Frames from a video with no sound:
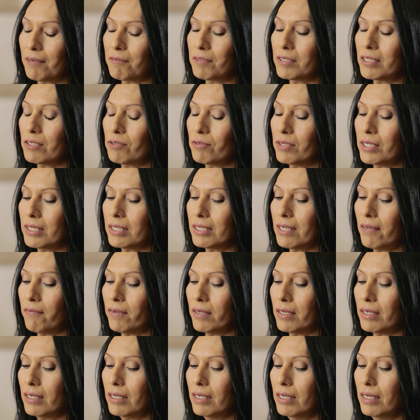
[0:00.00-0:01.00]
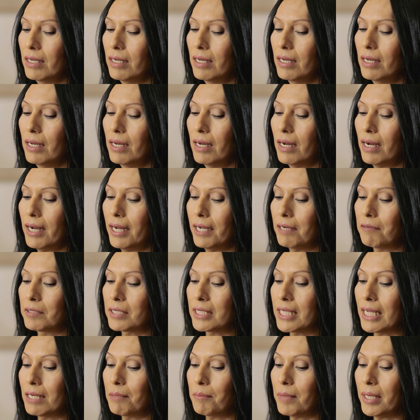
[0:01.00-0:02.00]
I was 27, I was
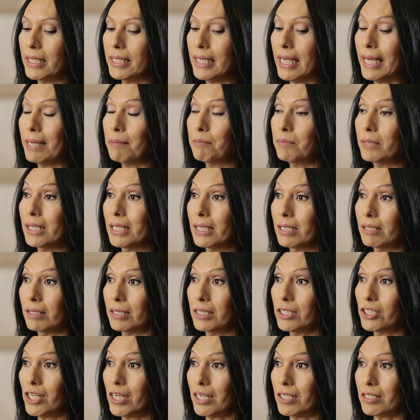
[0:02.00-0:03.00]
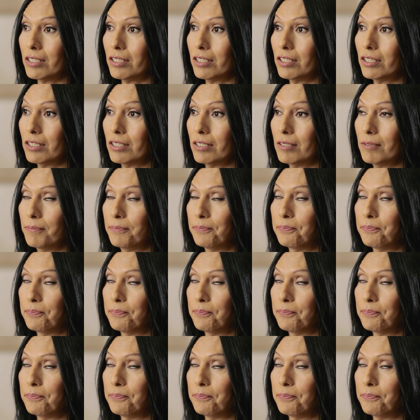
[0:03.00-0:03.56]
getting my name legally changed.